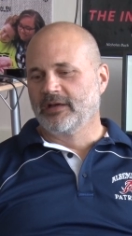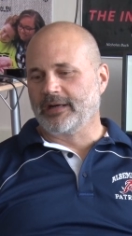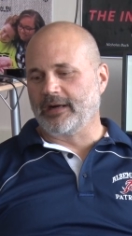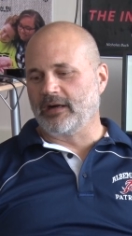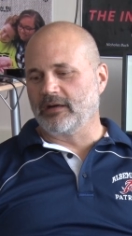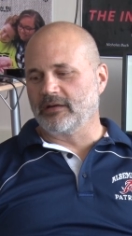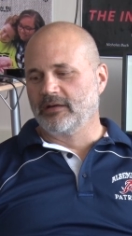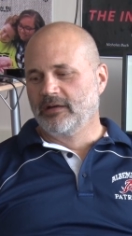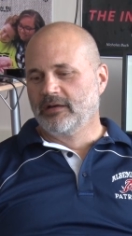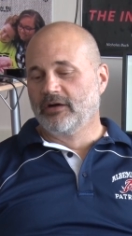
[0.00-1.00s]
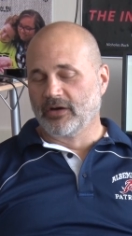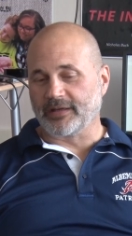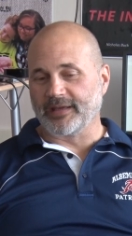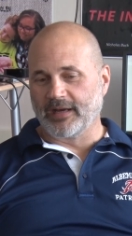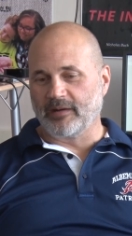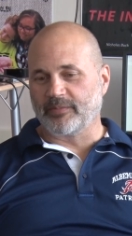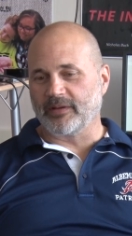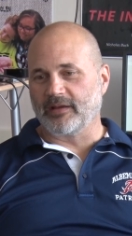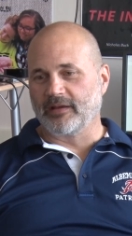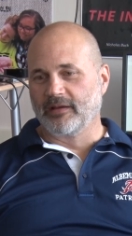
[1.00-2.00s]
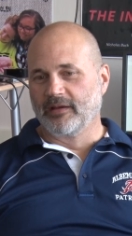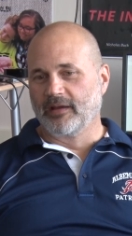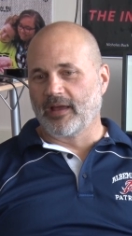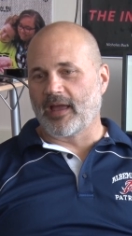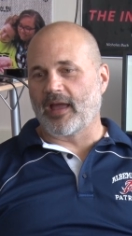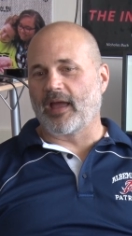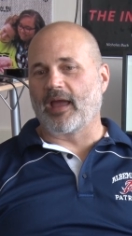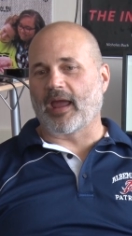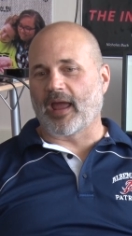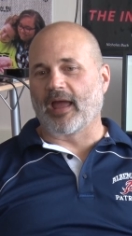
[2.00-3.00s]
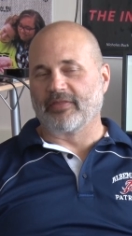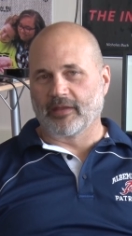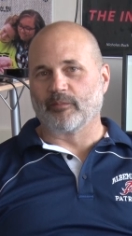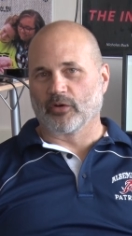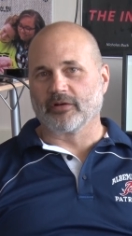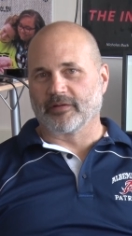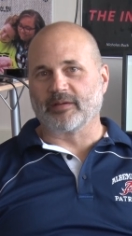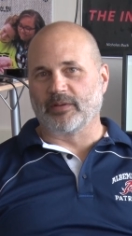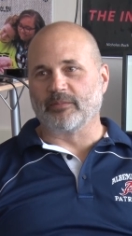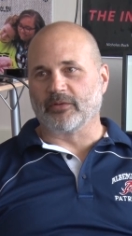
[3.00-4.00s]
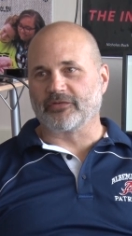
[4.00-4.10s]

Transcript: Uh, hooking up and then murdering people.